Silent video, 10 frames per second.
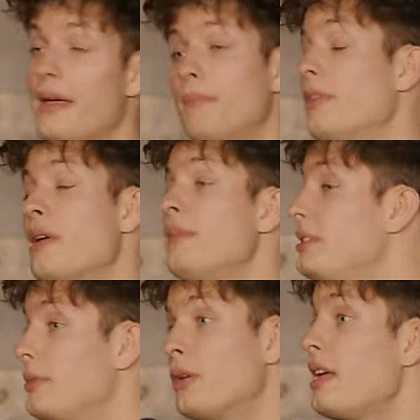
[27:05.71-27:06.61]

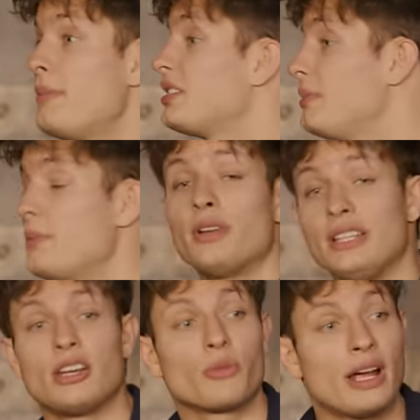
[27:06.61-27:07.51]
there may be some people in
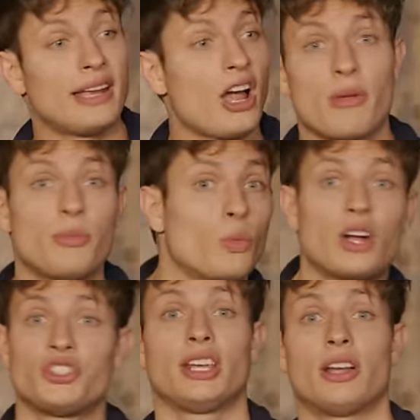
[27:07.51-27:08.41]
here right now or maybe
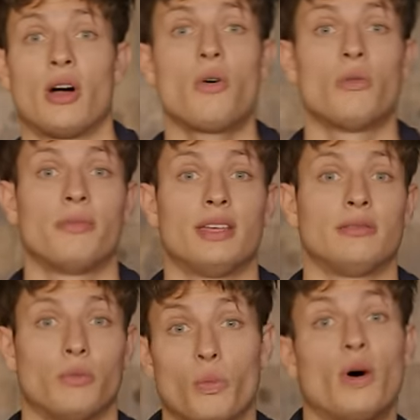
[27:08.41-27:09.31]
watching at home
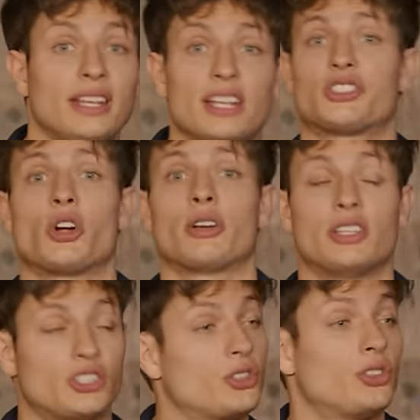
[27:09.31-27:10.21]
that want to get started
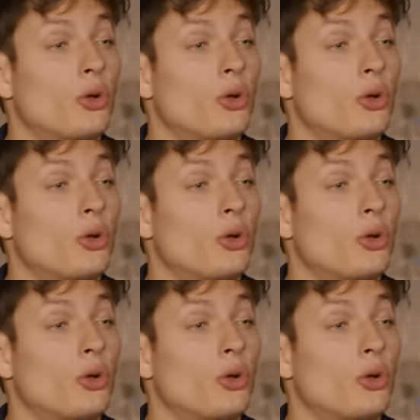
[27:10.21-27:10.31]
and just